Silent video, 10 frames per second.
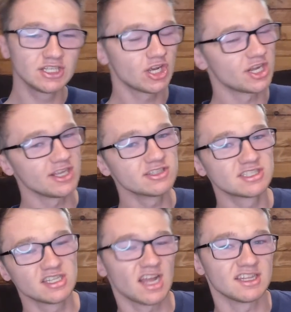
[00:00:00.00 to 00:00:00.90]
Your ears
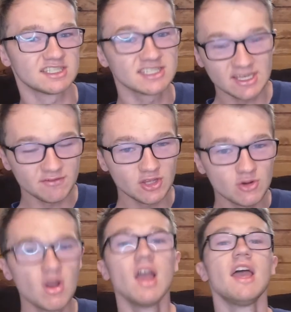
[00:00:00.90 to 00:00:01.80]
did not deceive
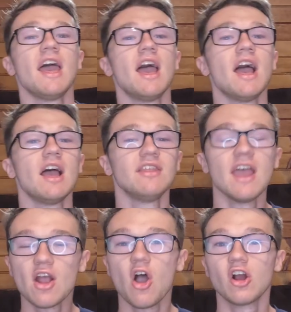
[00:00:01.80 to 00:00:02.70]
you.
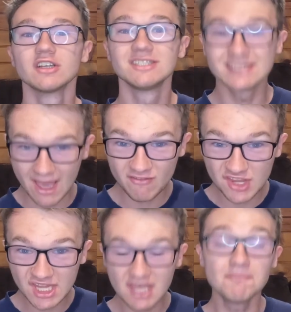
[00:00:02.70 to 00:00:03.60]
There are
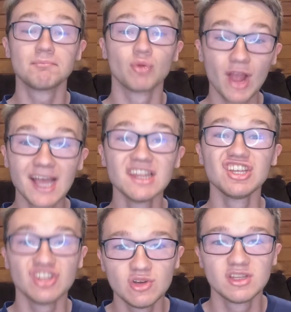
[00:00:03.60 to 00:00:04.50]
70 brand
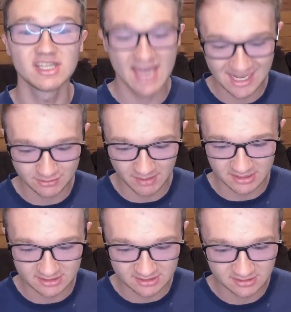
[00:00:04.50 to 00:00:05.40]
new
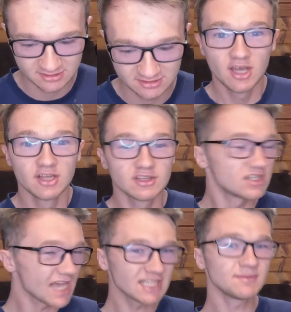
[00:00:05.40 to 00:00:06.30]
detachments.
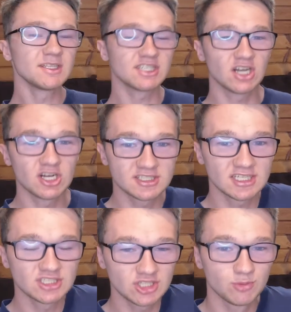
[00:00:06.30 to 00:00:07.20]
Detachments are
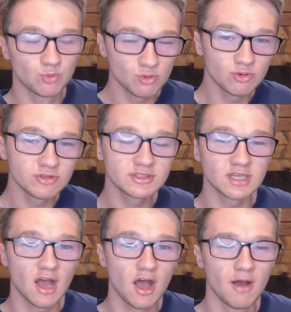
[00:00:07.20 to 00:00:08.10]
essentially rules
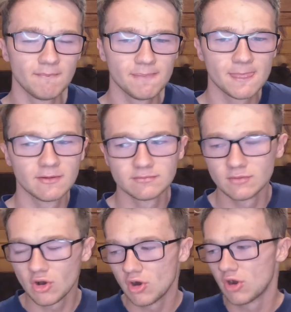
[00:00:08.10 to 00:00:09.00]

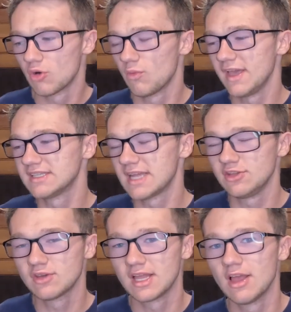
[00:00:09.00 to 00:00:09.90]
or ways that
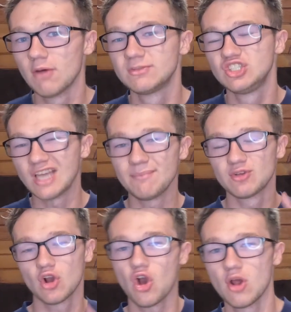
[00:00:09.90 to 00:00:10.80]
you can help shape
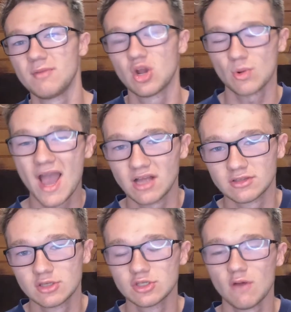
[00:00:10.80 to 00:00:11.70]
your army
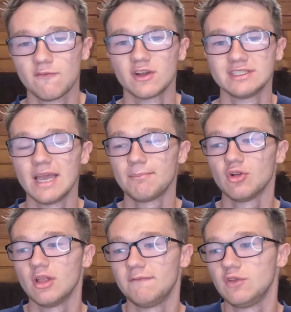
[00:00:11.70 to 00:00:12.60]
around. So, for
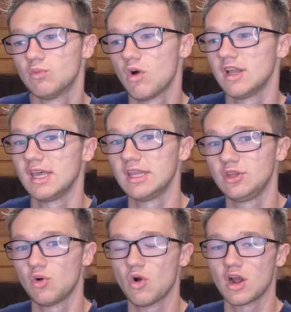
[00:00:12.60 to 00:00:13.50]
example, if you wanted
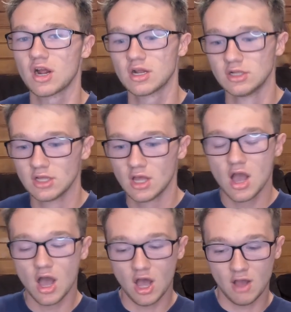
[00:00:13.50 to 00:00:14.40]
your
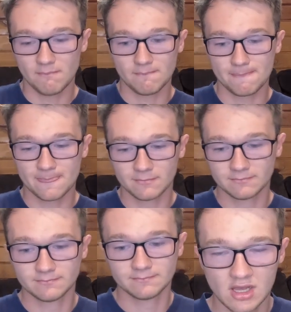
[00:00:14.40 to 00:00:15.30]

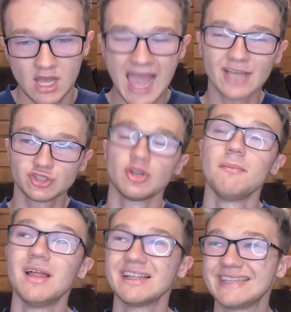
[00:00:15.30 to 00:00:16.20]
Astra
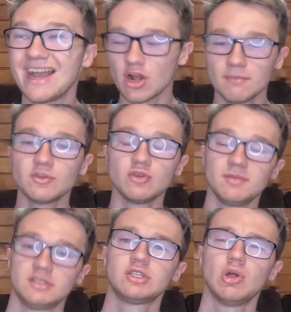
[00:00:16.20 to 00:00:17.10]
Militarum to
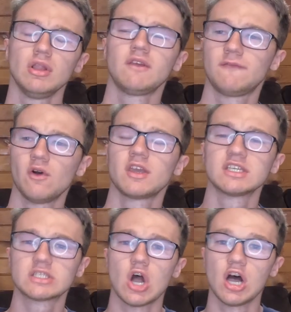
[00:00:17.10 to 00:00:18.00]
be solely
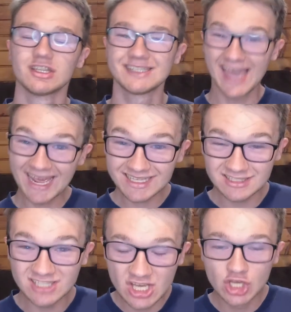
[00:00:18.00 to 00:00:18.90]
focused on
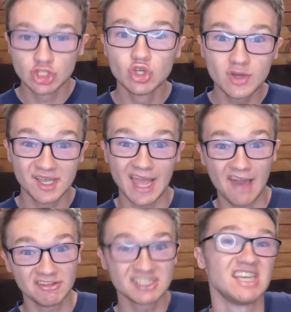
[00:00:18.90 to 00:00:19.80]
tanks, you can
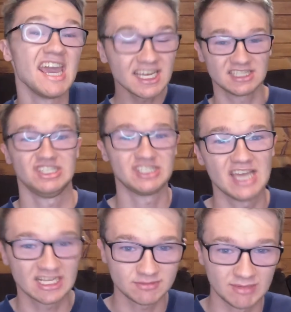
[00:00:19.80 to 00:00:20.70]
have a tank
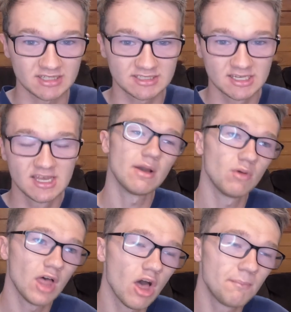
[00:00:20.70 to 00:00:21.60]
detachment that
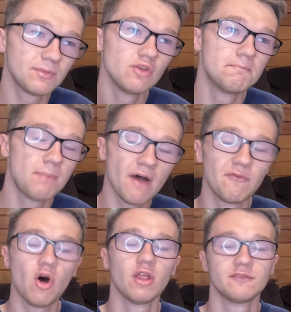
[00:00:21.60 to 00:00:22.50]
will help you
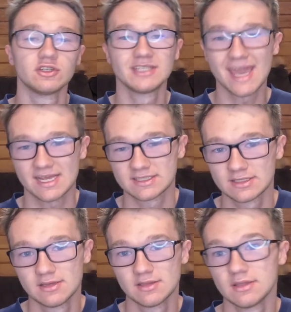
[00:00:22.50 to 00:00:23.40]
buff all of your
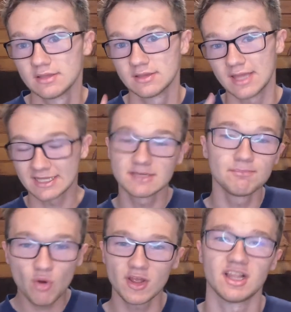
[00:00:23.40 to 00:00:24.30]
tanks. That's
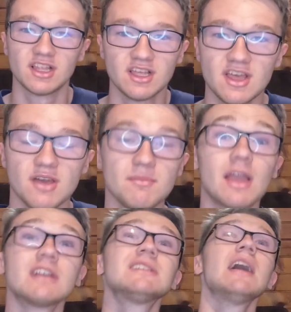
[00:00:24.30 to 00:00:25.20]
important
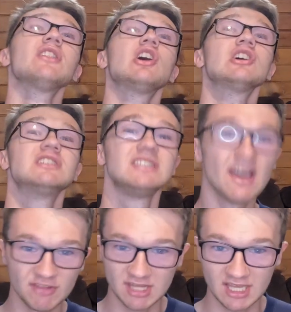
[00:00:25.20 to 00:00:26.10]
because now there are
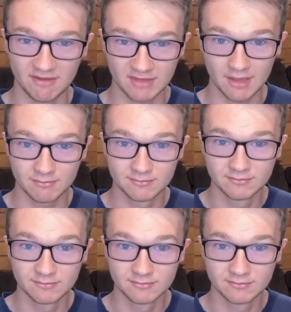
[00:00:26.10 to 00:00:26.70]
70 of them.